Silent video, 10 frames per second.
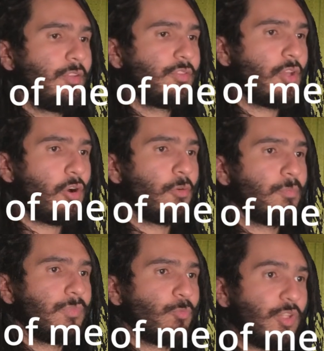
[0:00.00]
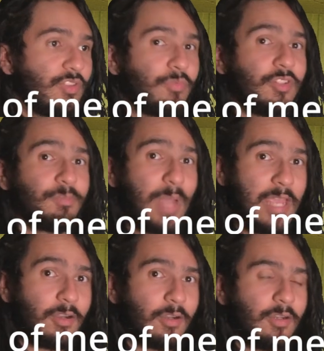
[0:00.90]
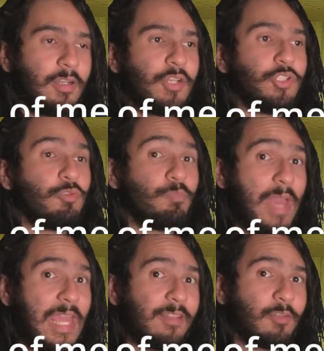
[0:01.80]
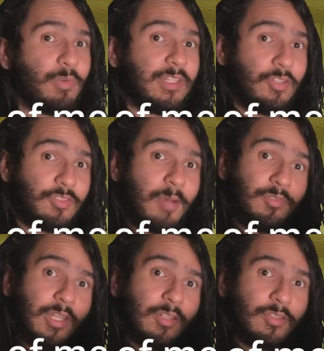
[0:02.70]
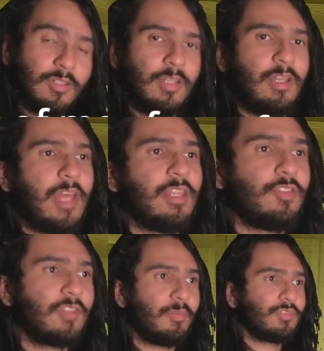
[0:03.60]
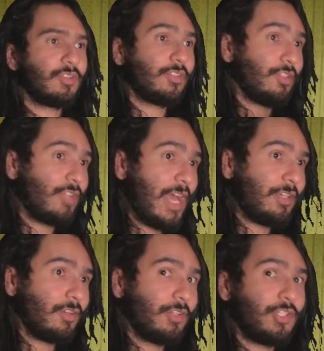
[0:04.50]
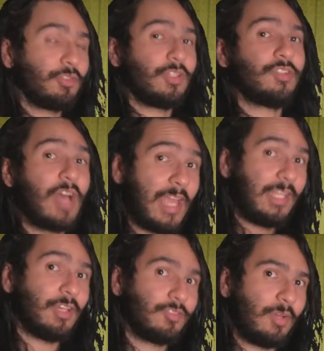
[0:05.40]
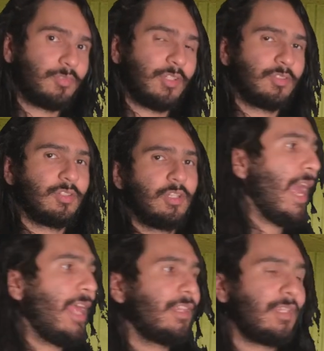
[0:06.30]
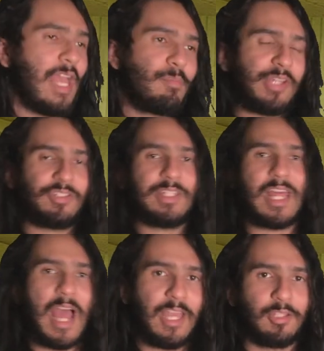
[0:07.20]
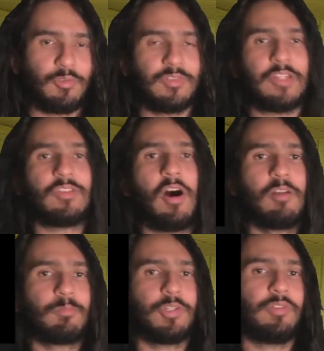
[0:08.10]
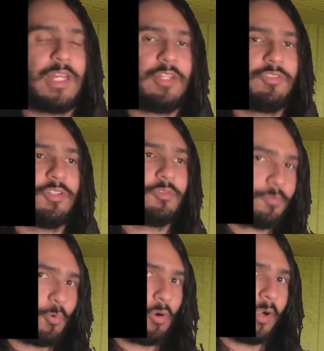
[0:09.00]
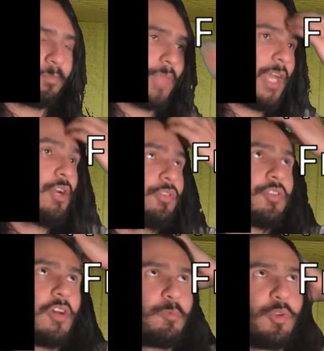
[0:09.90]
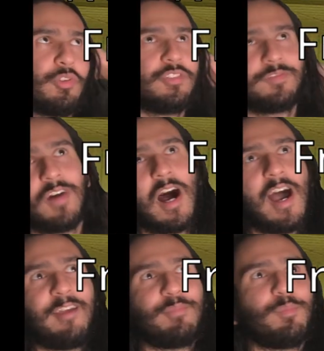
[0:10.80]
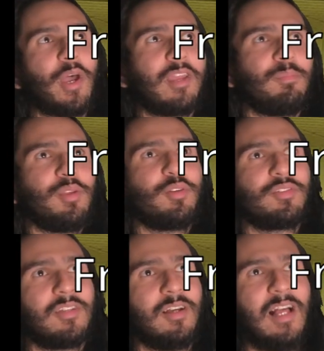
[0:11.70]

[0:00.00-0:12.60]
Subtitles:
so with Substance Painter, you paint with the substance, and then Substance Designer, you're designing a substance. And the game engine that I use is Unreal Engine 4. I know there's Unreal Engine 5, but my computer's